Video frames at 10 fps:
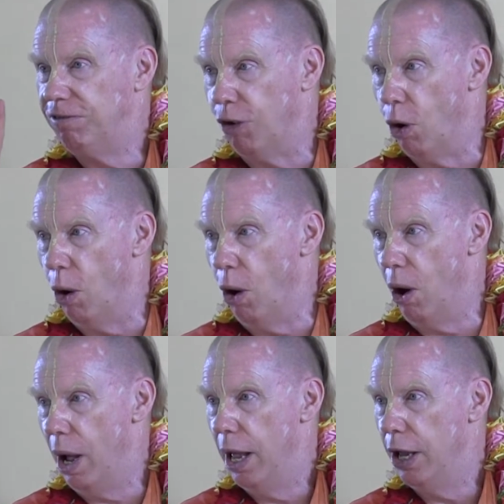
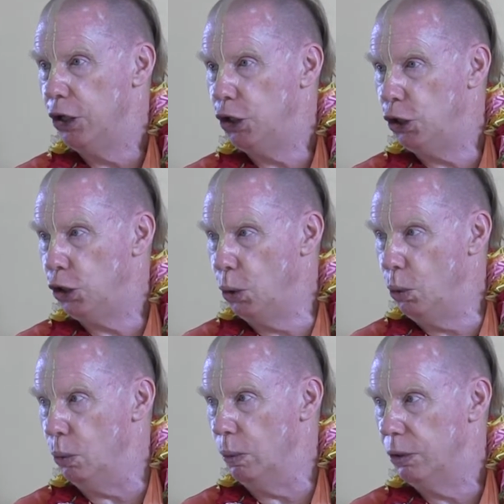4
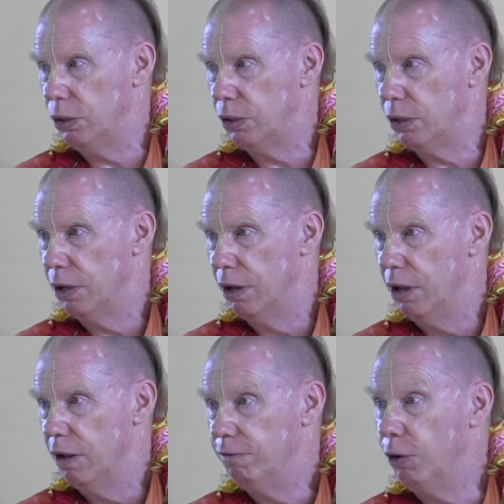shoes
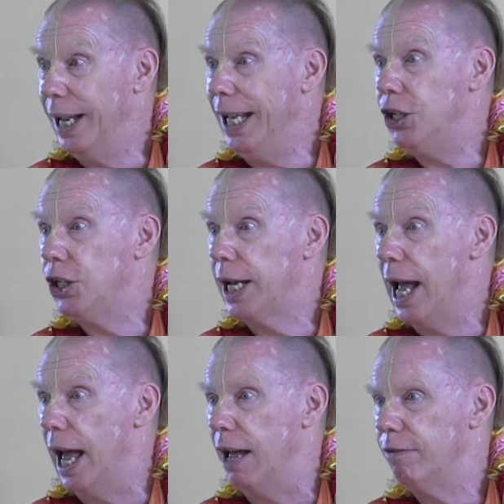for each
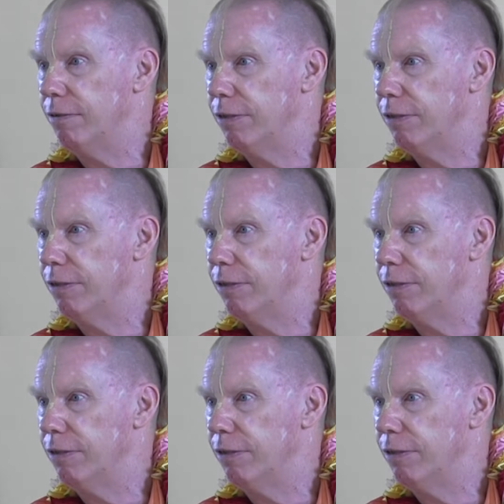calf